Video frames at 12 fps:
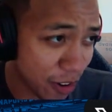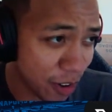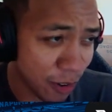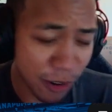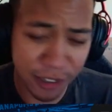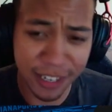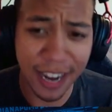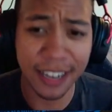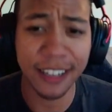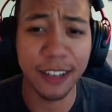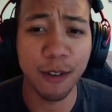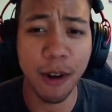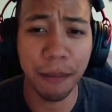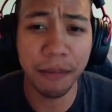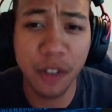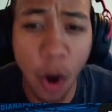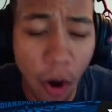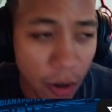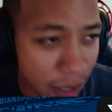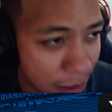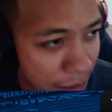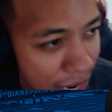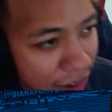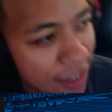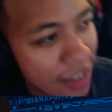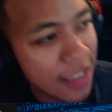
You know exactly who I'm talking about.